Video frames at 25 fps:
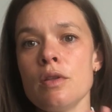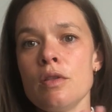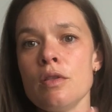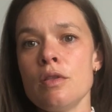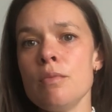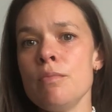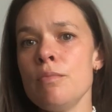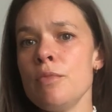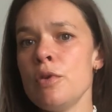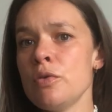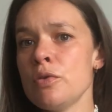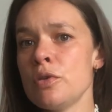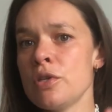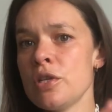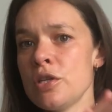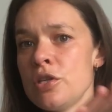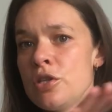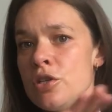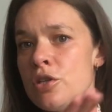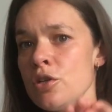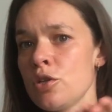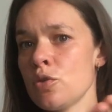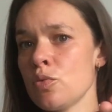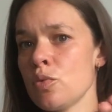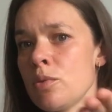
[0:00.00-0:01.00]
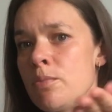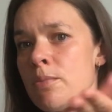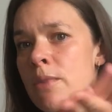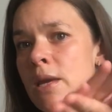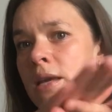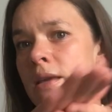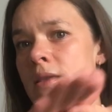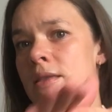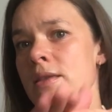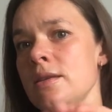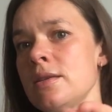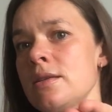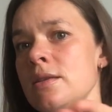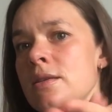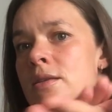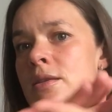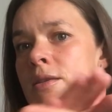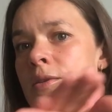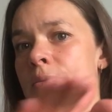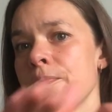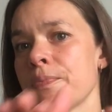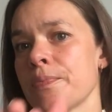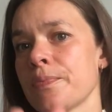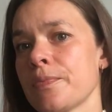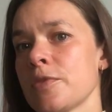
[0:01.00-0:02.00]
musicians will make
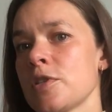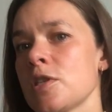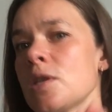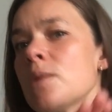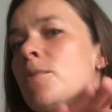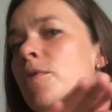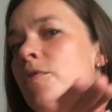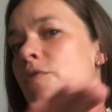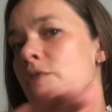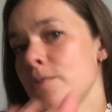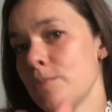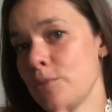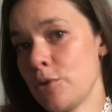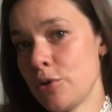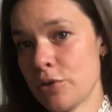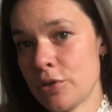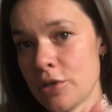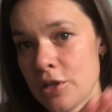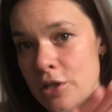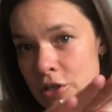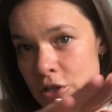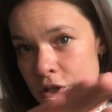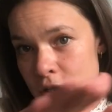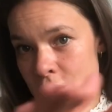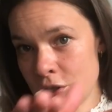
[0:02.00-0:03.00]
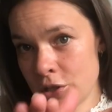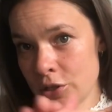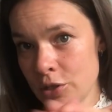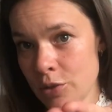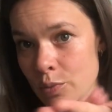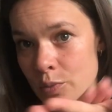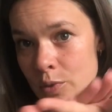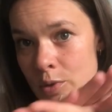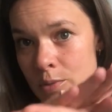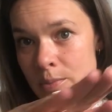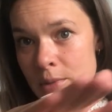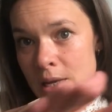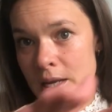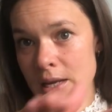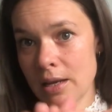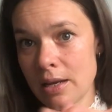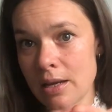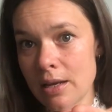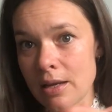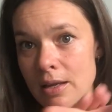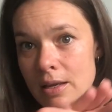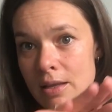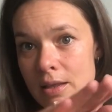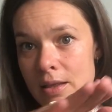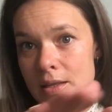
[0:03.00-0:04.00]
this, some of the musicians will
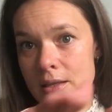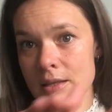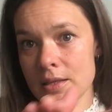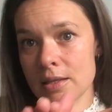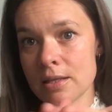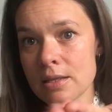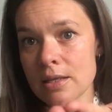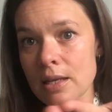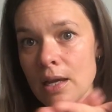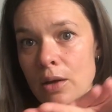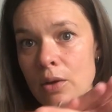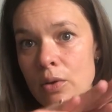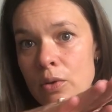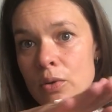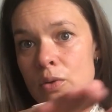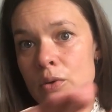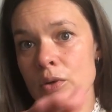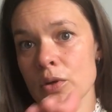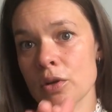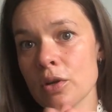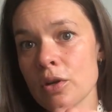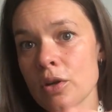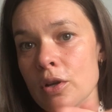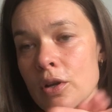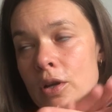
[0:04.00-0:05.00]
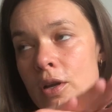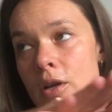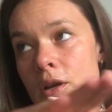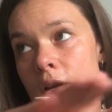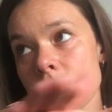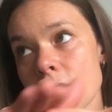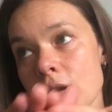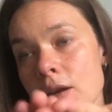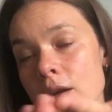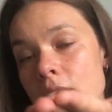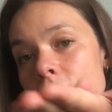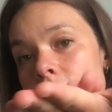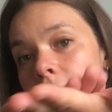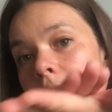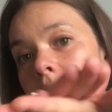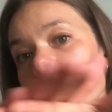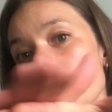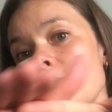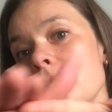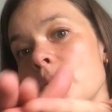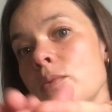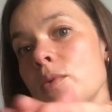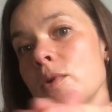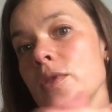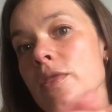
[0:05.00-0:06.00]
make this sound
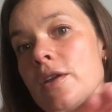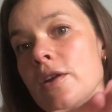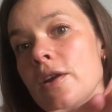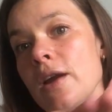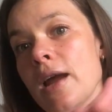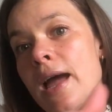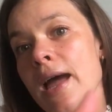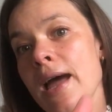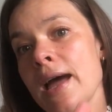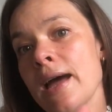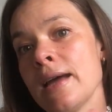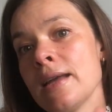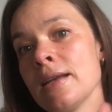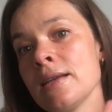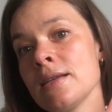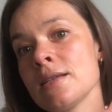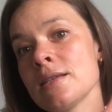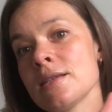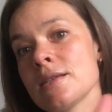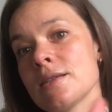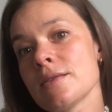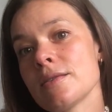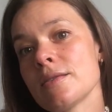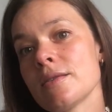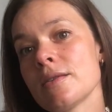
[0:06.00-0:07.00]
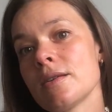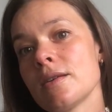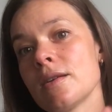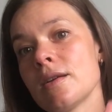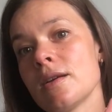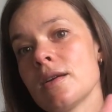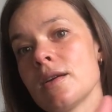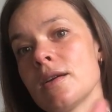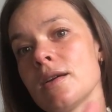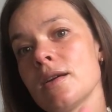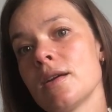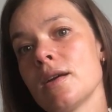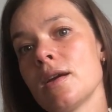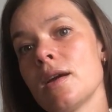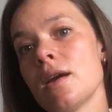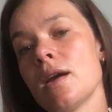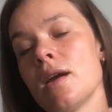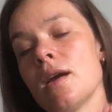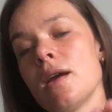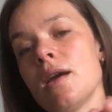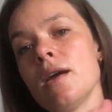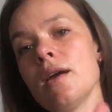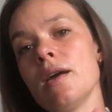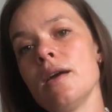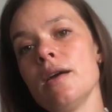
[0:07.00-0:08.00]
with their hands,
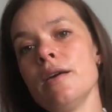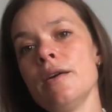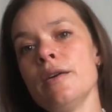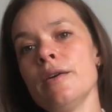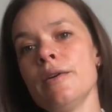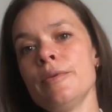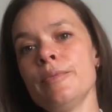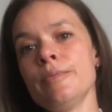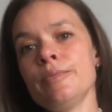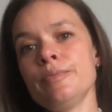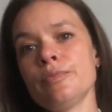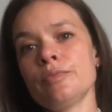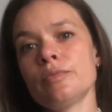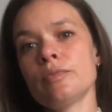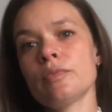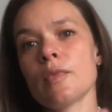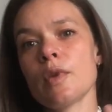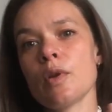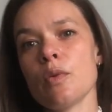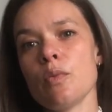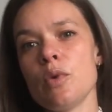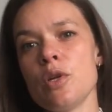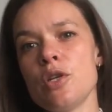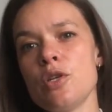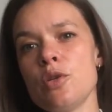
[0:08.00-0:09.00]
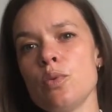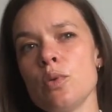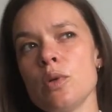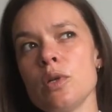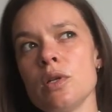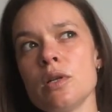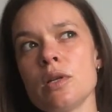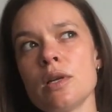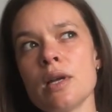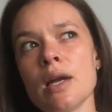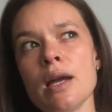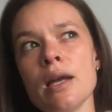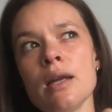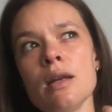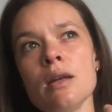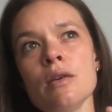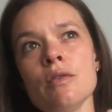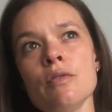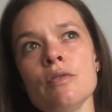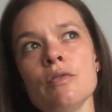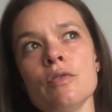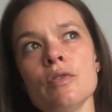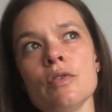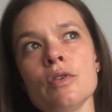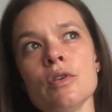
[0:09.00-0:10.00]
which will kind
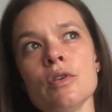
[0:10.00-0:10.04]
of